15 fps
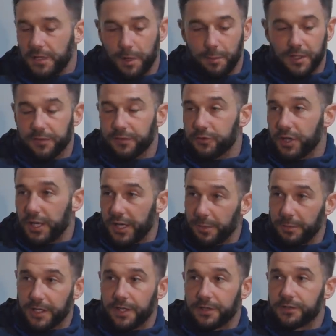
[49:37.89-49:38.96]
I believe in trying to
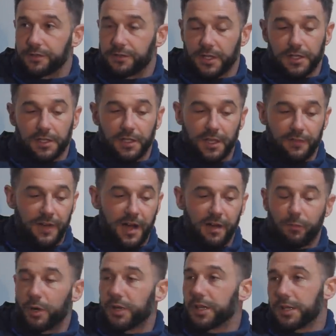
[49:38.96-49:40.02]
help the kids. And if I
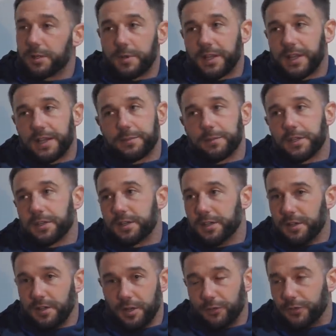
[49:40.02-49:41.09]
have one kid at my academy,
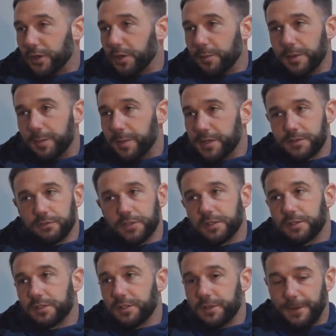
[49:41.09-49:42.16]
I'll turn up in the and
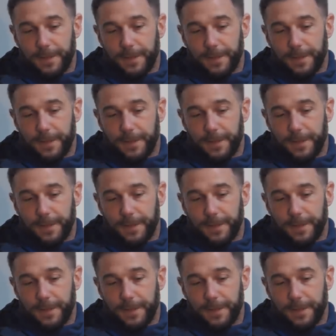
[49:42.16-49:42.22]
rain.